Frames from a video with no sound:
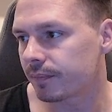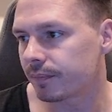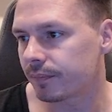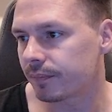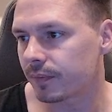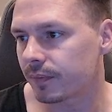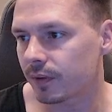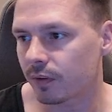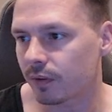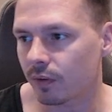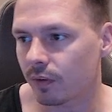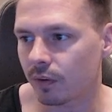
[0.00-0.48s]

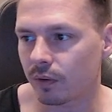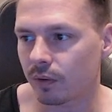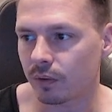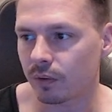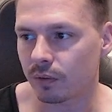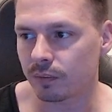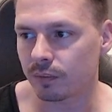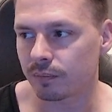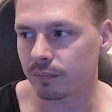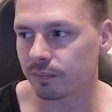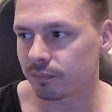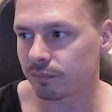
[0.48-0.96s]
so
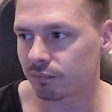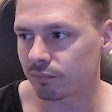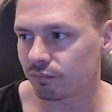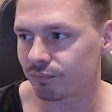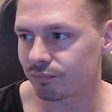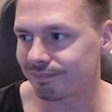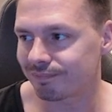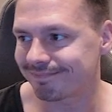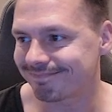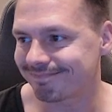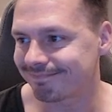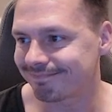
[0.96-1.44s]

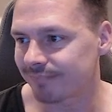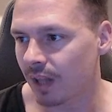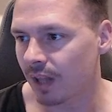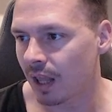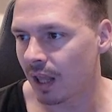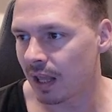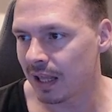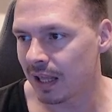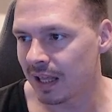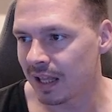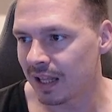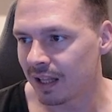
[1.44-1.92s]

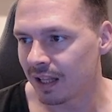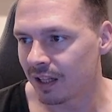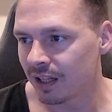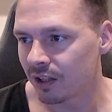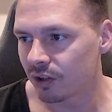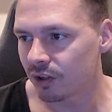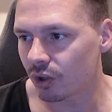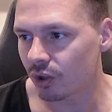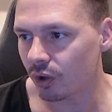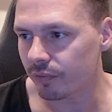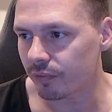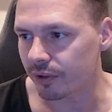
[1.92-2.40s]

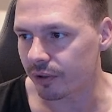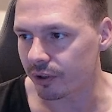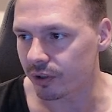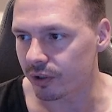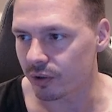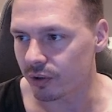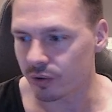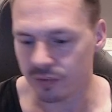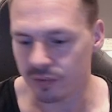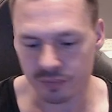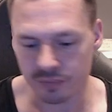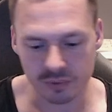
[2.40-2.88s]
not very
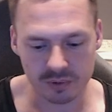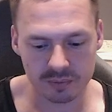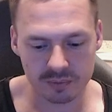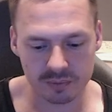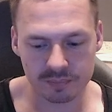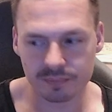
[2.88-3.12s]
useful.